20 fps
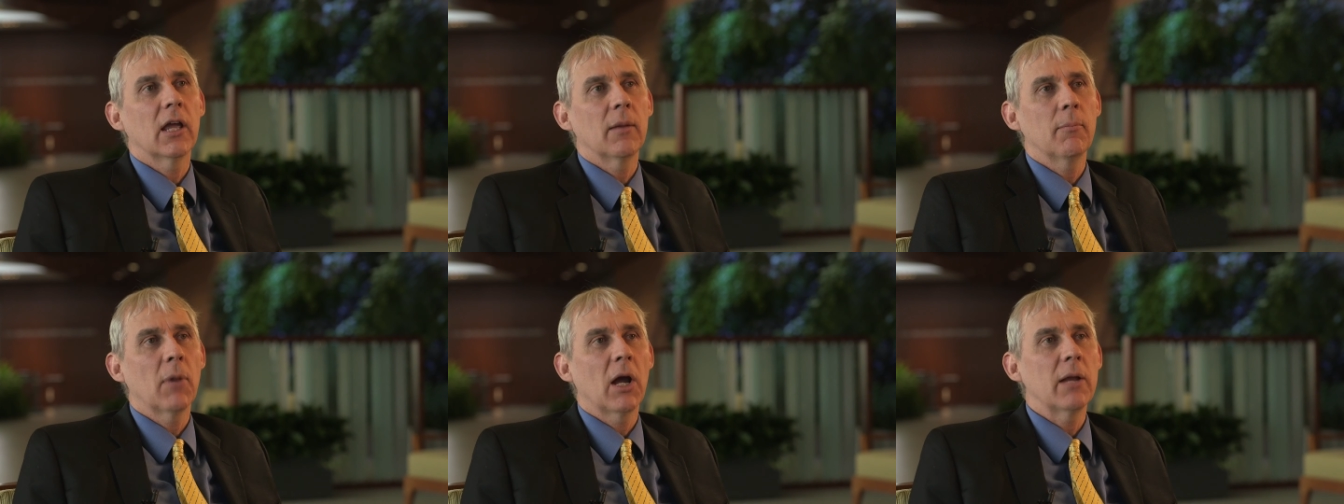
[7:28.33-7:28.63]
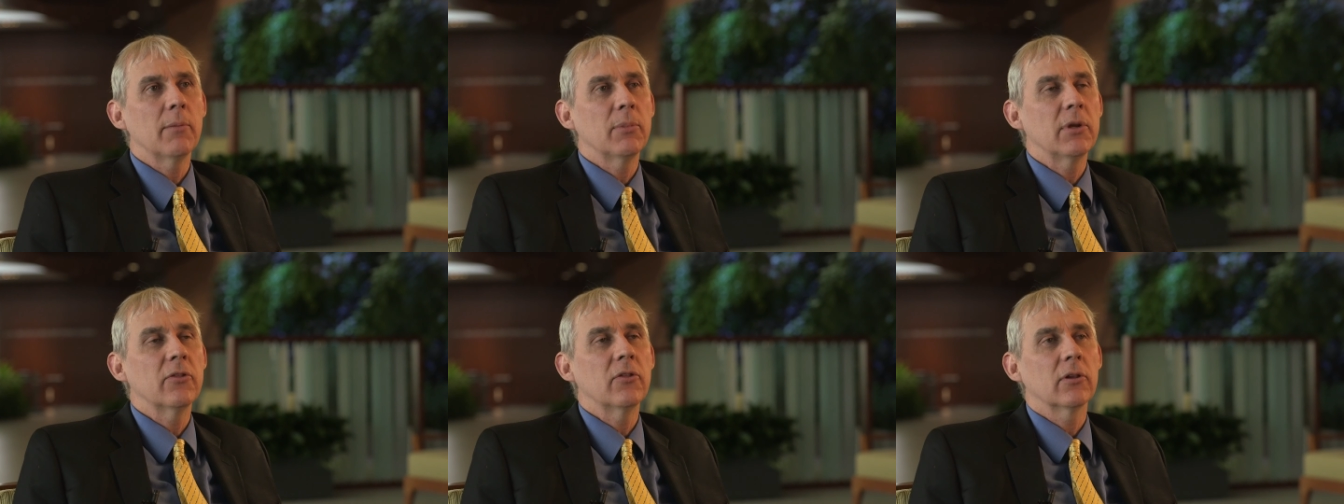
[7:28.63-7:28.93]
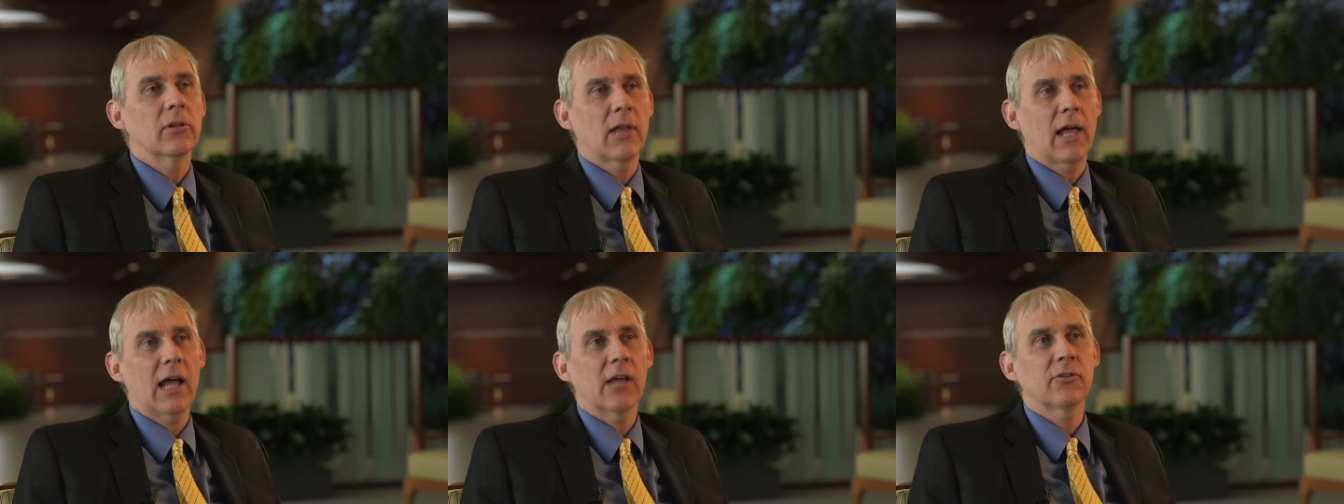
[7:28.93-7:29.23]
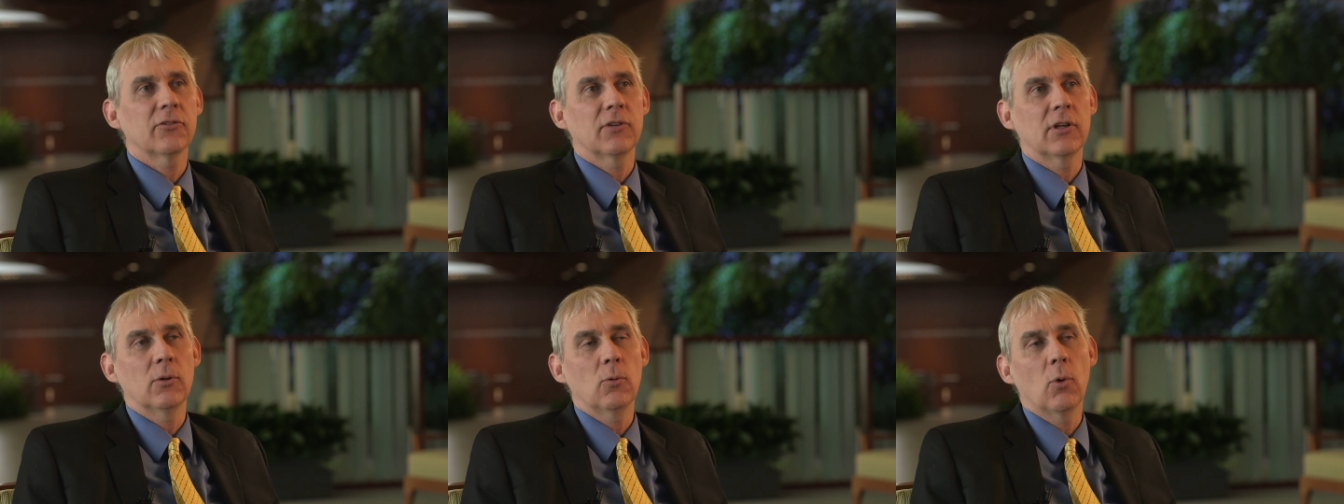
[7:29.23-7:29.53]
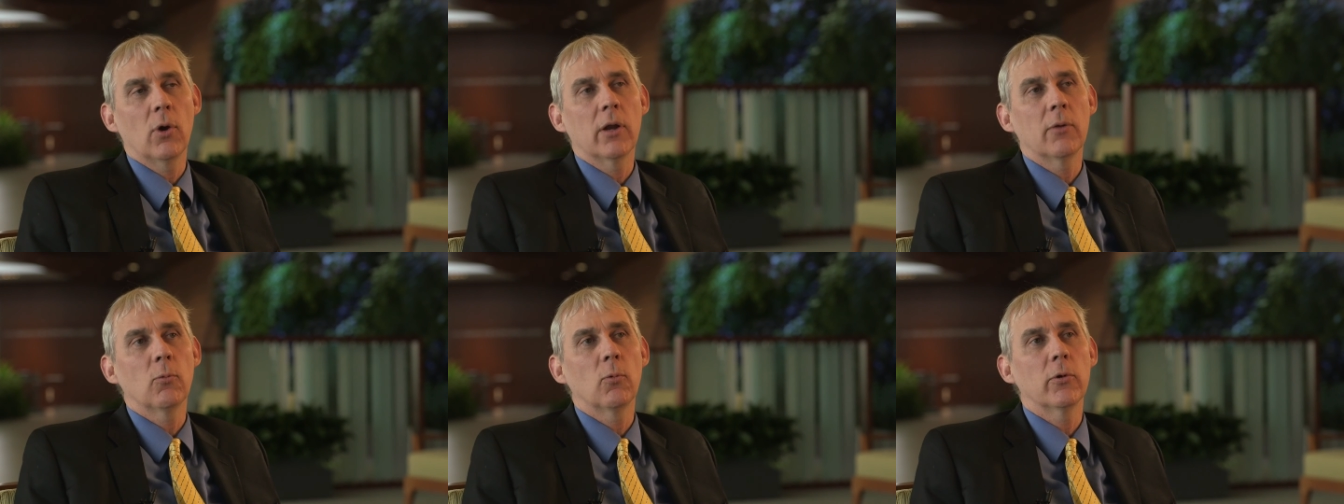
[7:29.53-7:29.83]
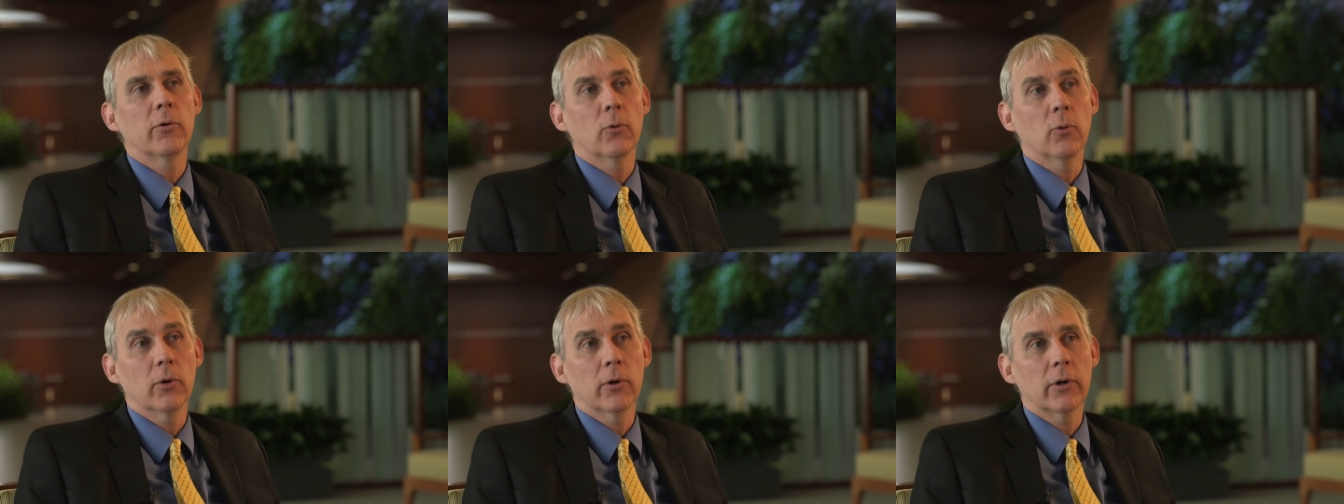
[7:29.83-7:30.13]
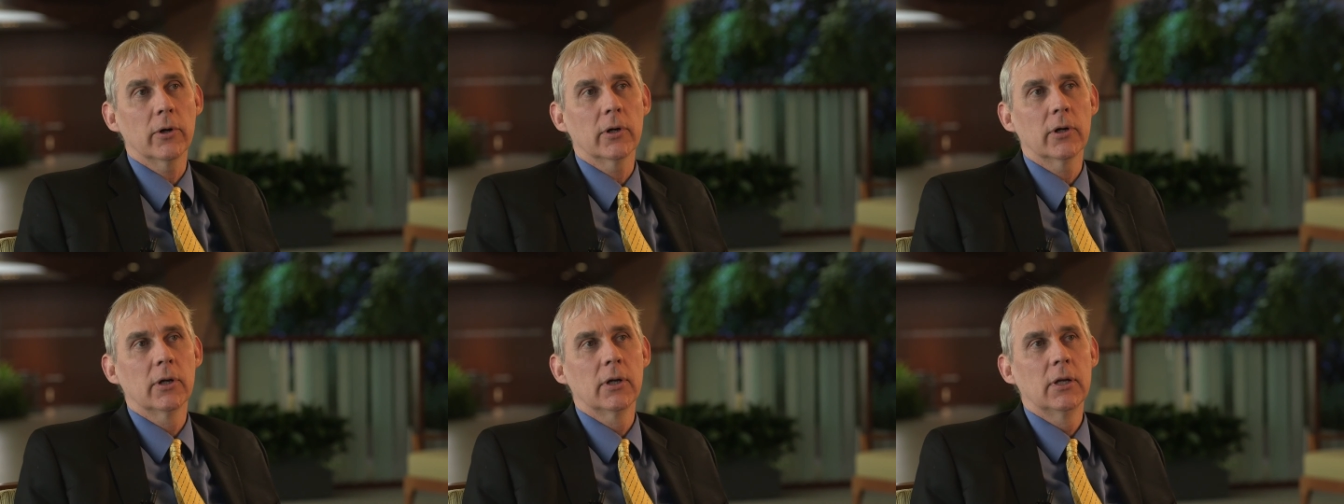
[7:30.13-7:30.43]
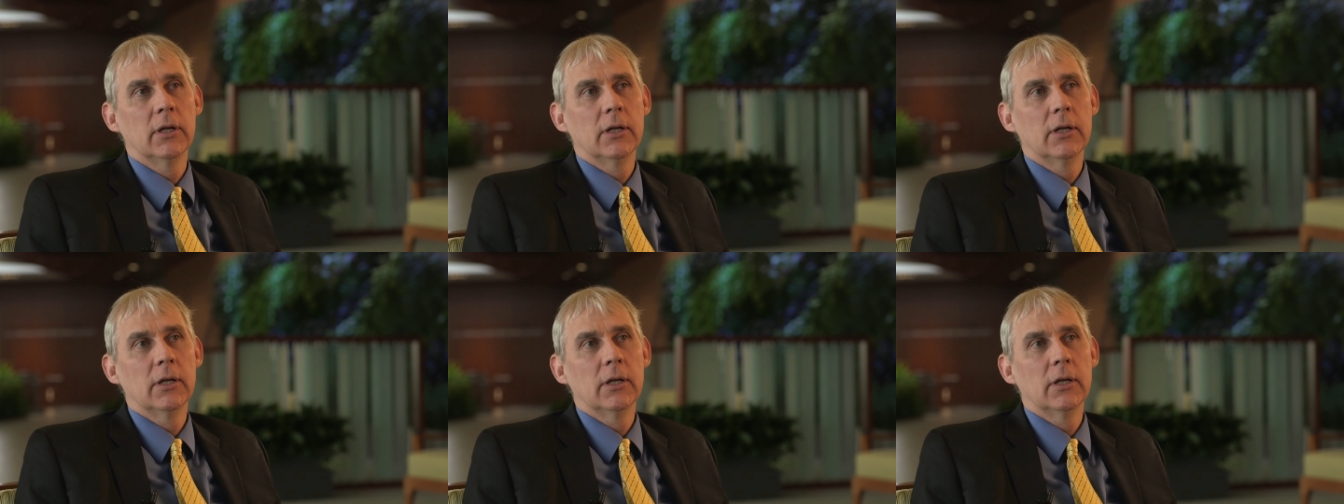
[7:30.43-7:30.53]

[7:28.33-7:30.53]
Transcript: and might be the last thing one would order.